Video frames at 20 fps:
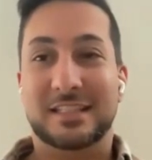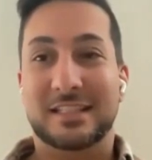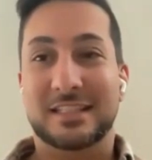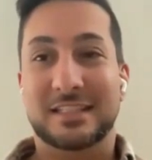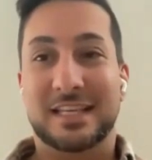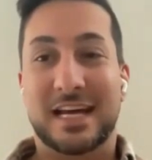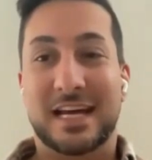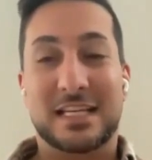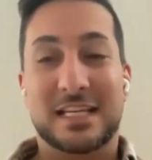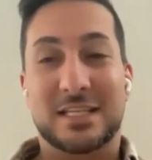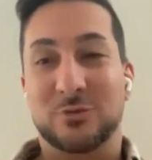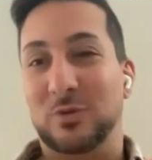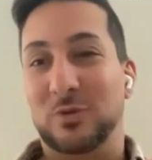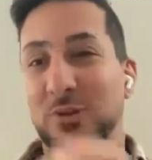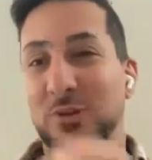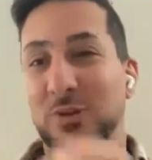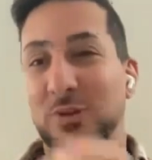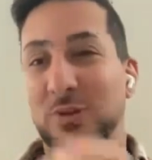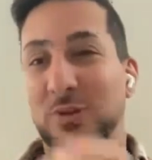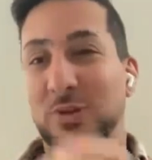And
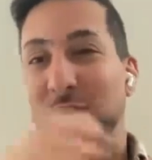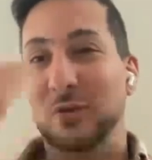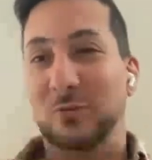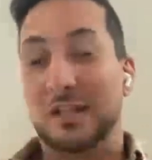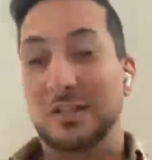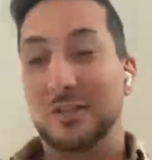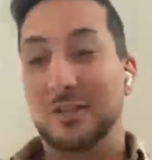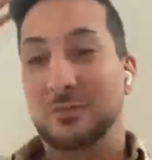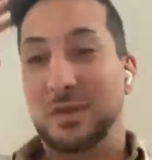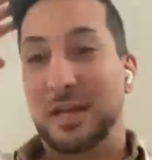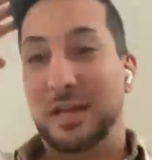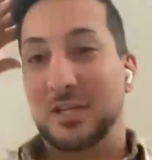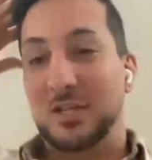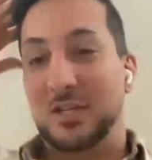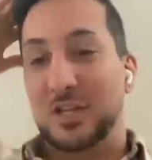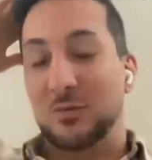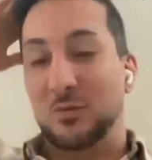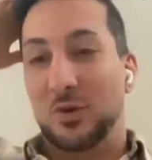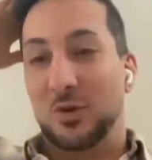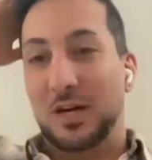that's where
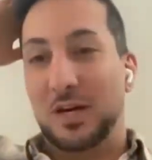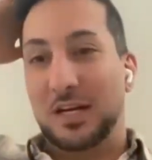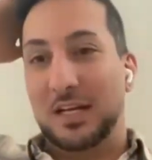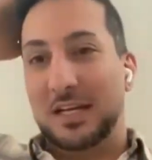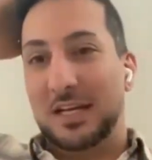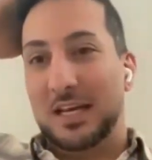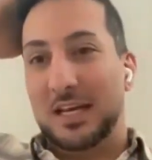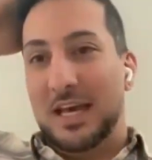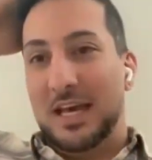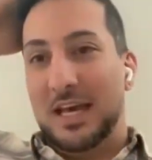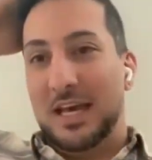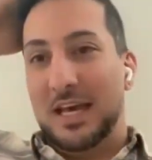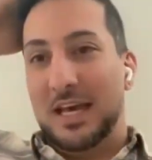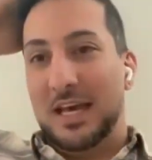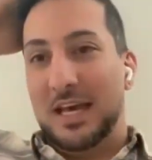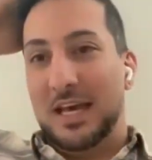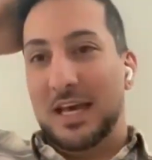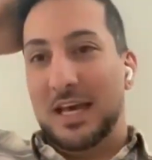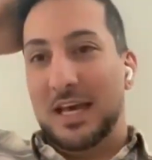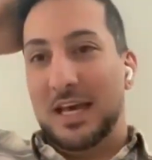we had to make shit
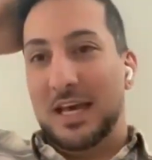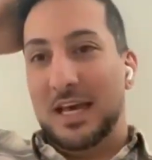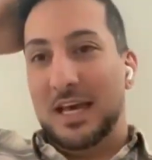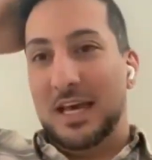work.